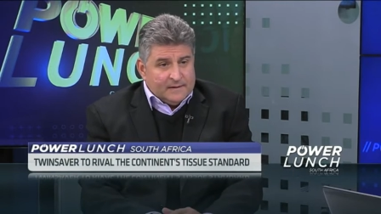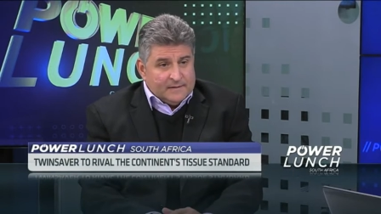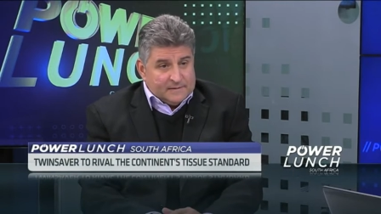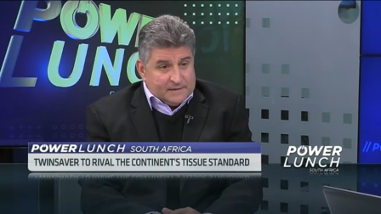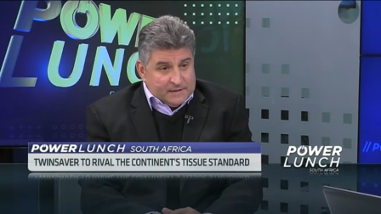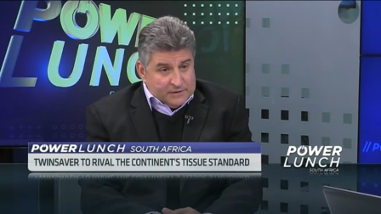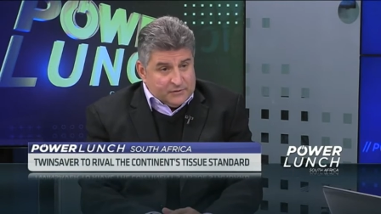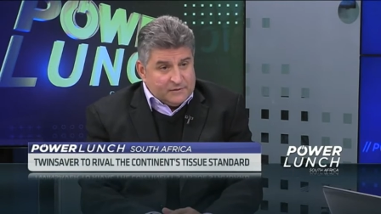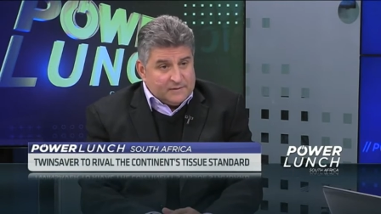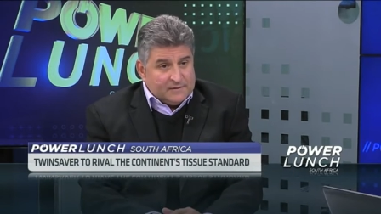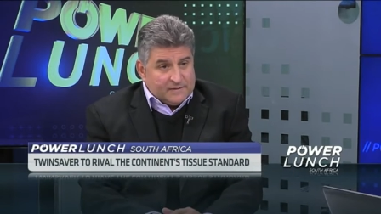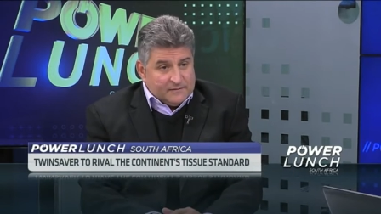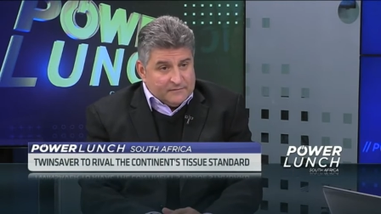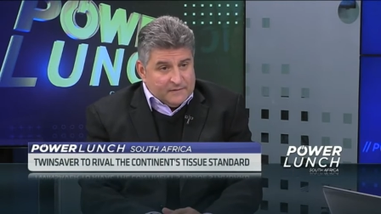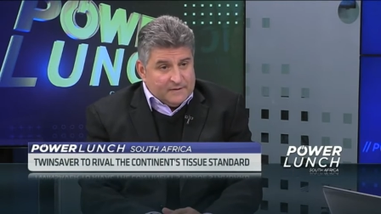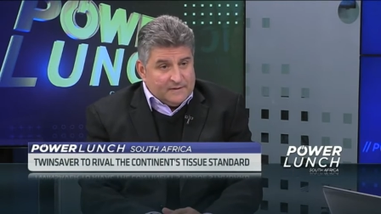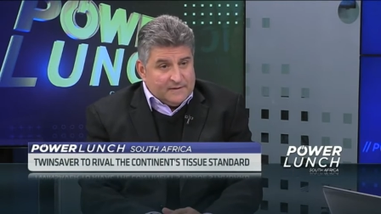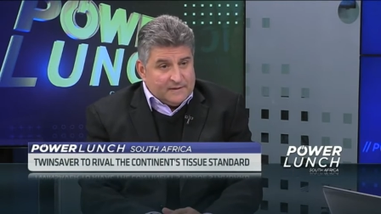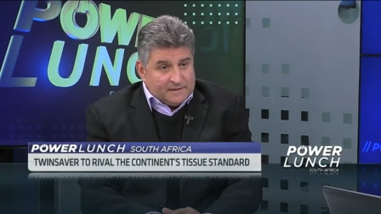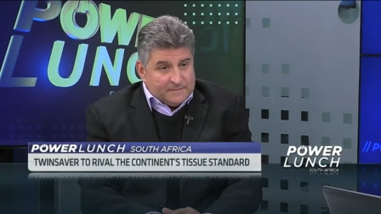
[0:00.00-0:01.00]
tissue is a
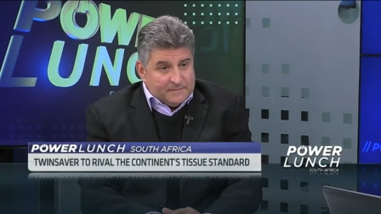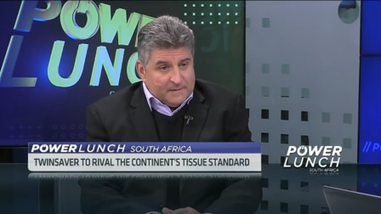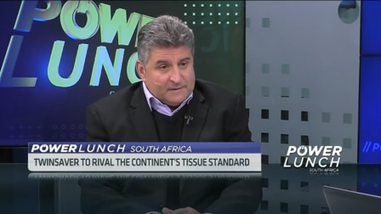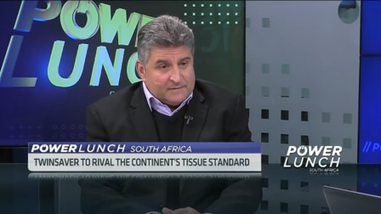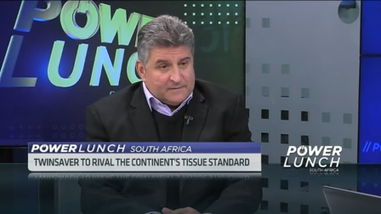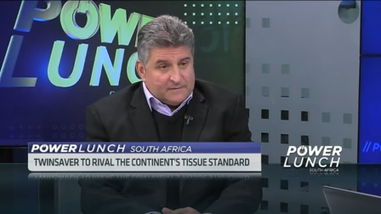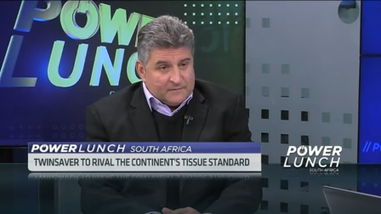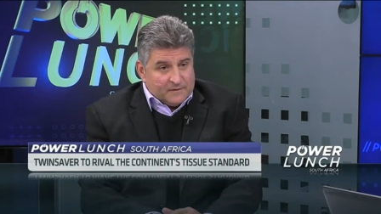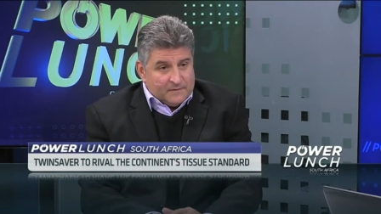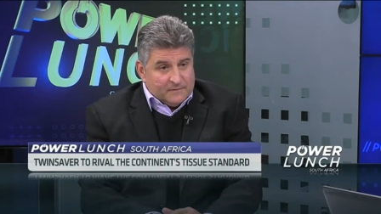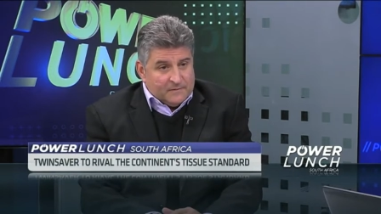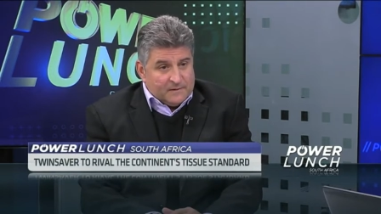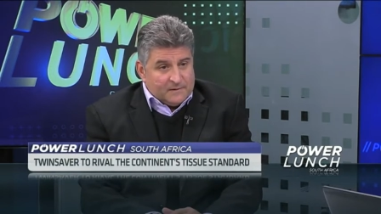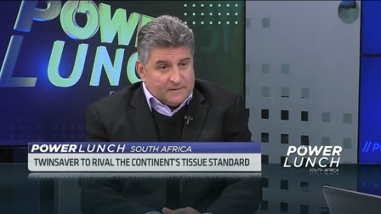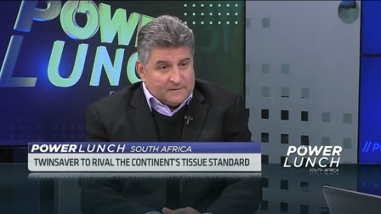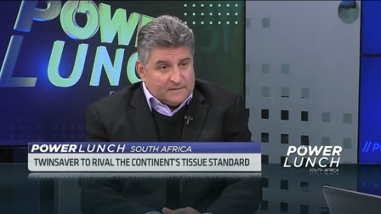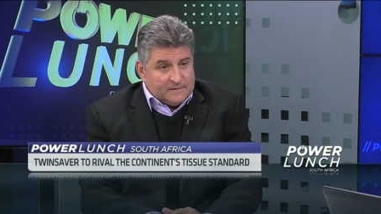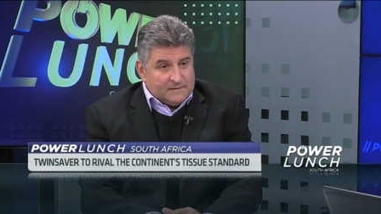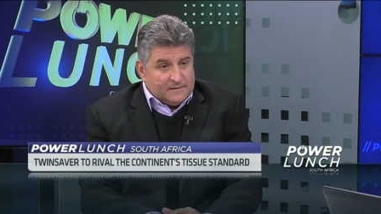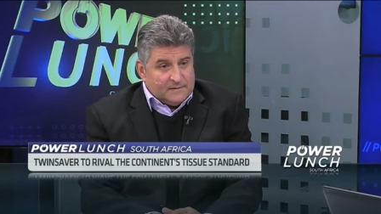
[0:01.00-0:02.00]
very expensive
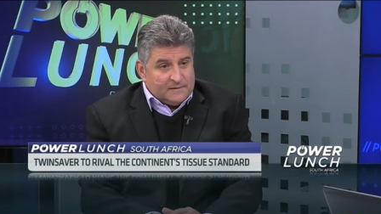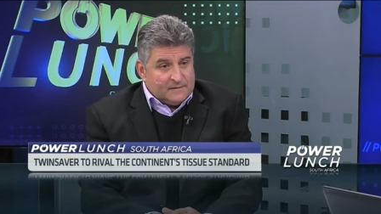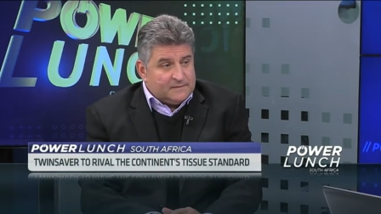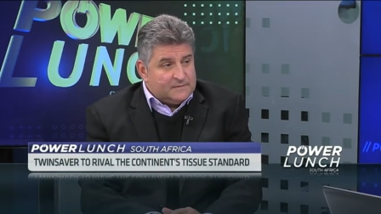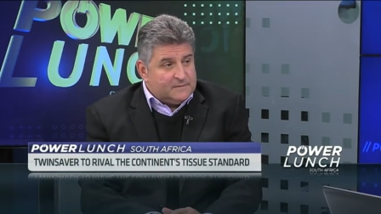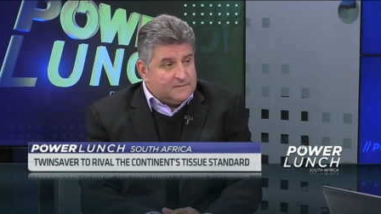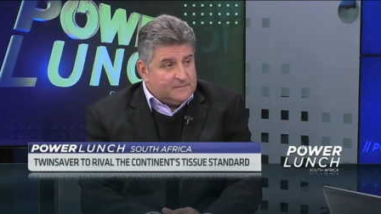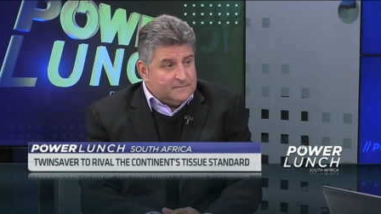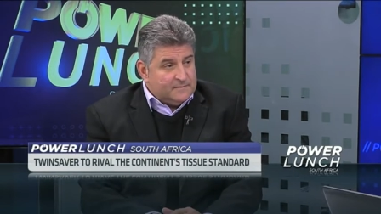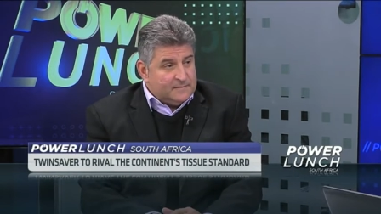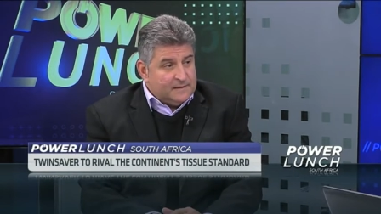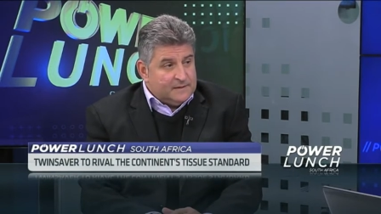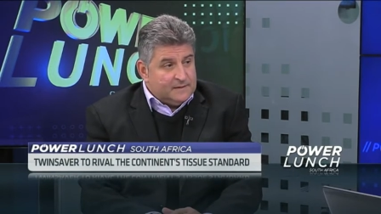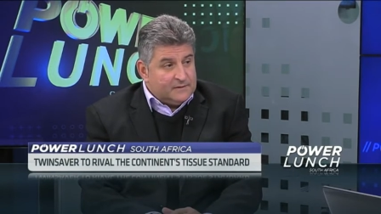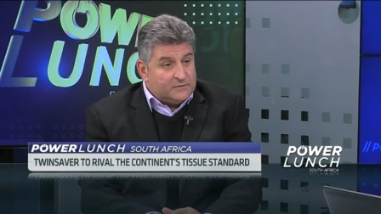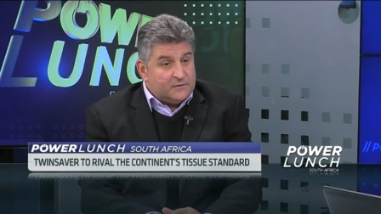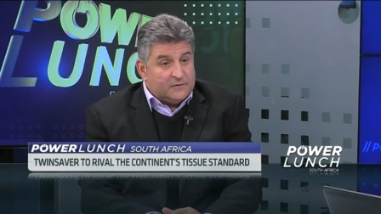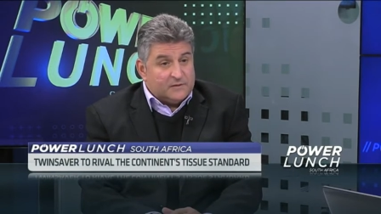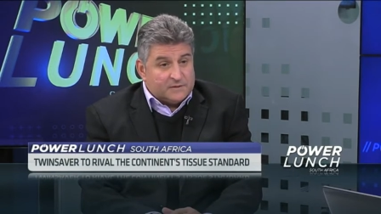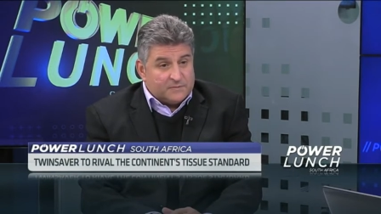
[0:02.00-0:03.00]
commodity to be
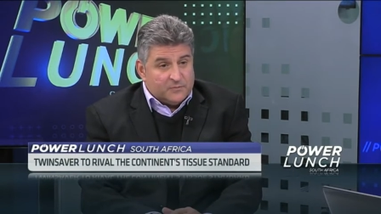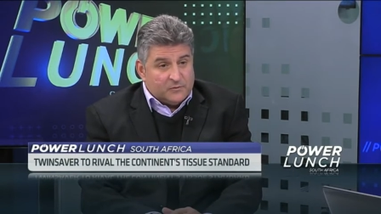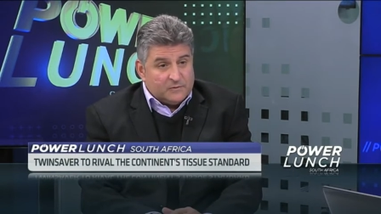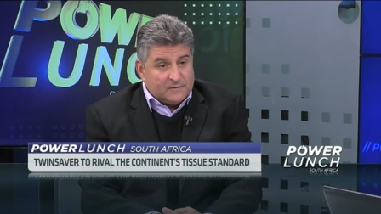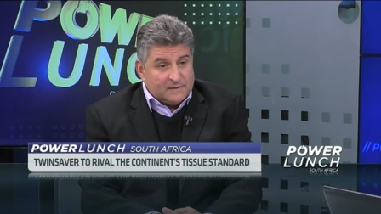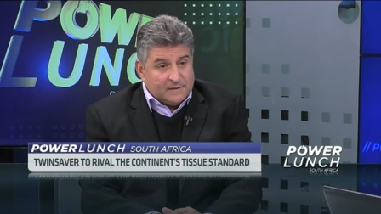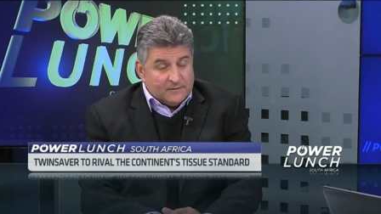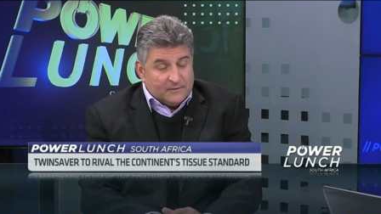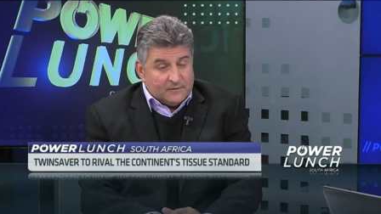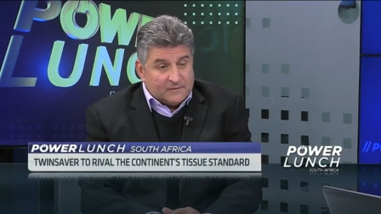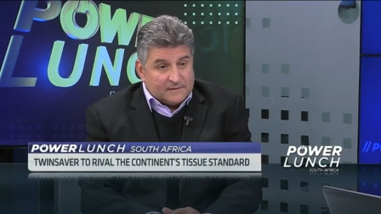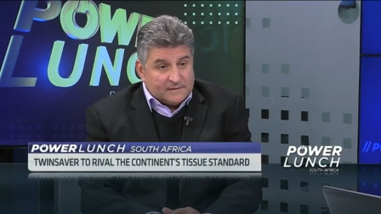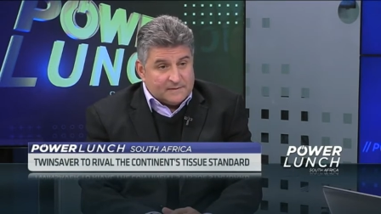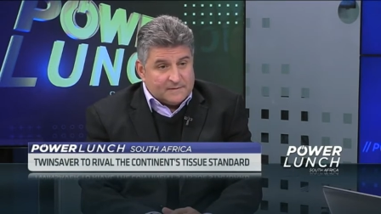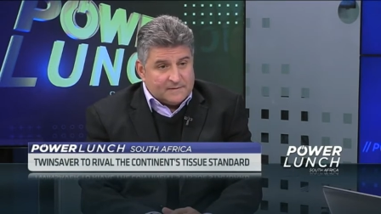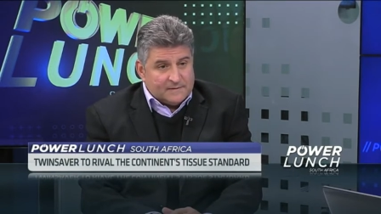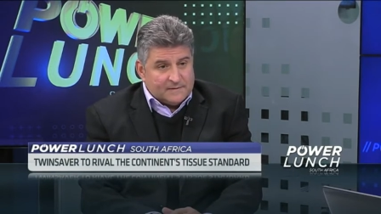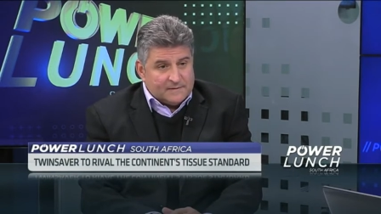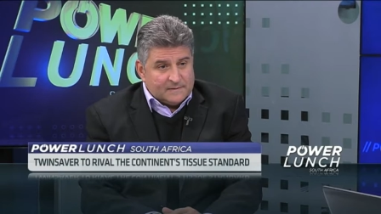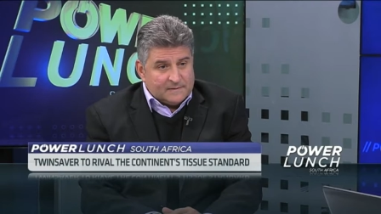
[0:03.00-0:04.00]
transporting long
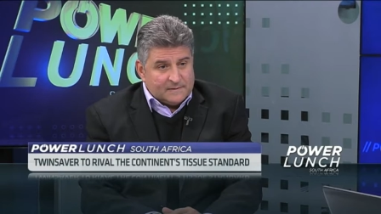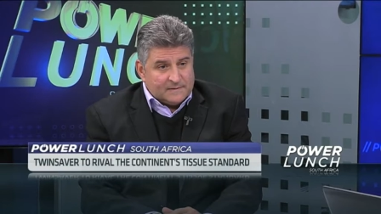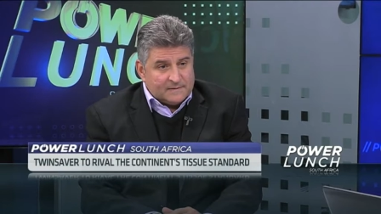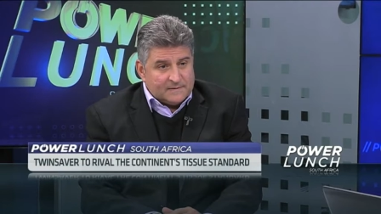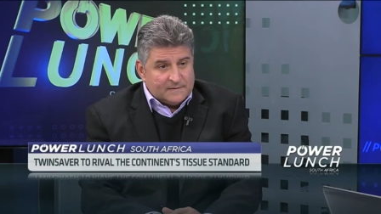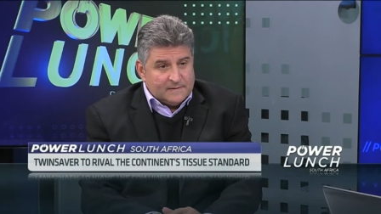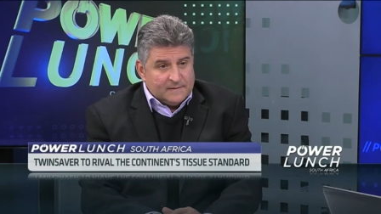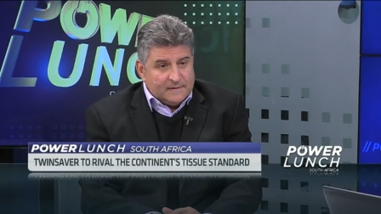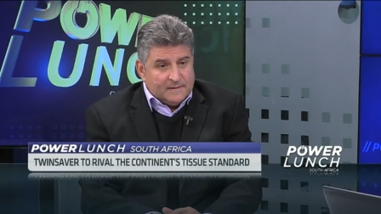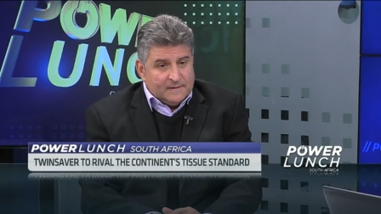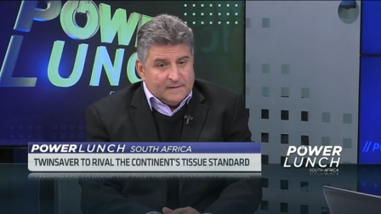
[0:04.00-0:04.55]
distances. Mm.